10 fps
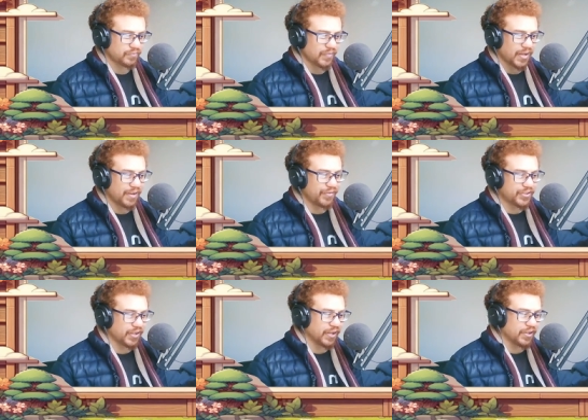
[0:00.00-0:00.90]
And if you
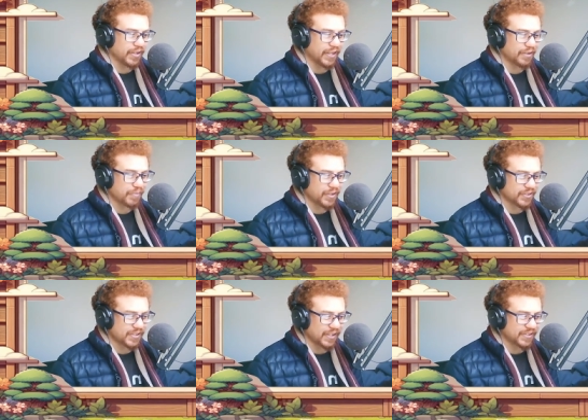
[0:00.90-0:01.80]
try going to get me to
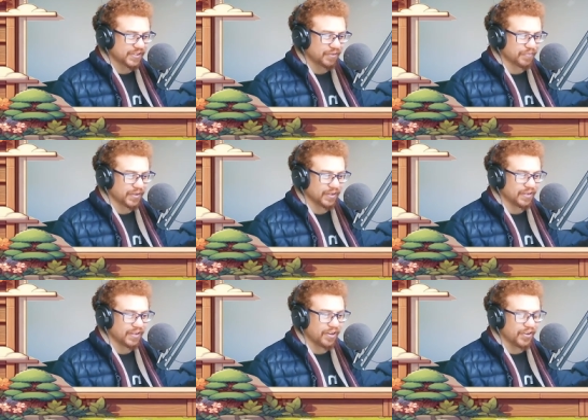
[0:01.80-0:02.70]
say something
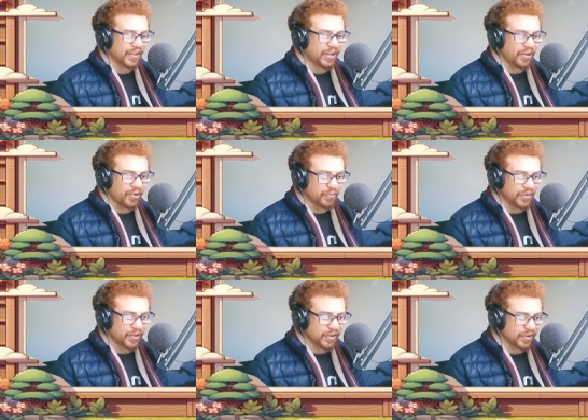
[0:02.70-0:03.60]
that only Kira
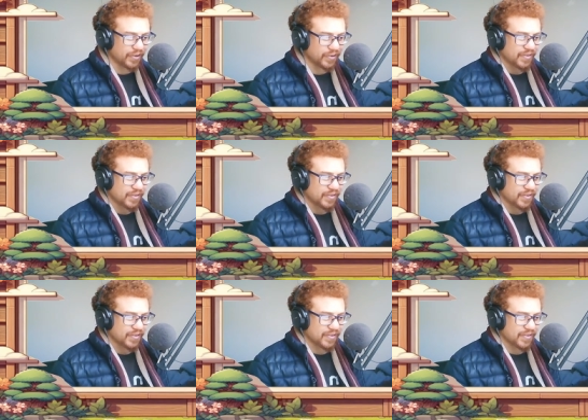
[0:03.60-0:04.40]
would know, and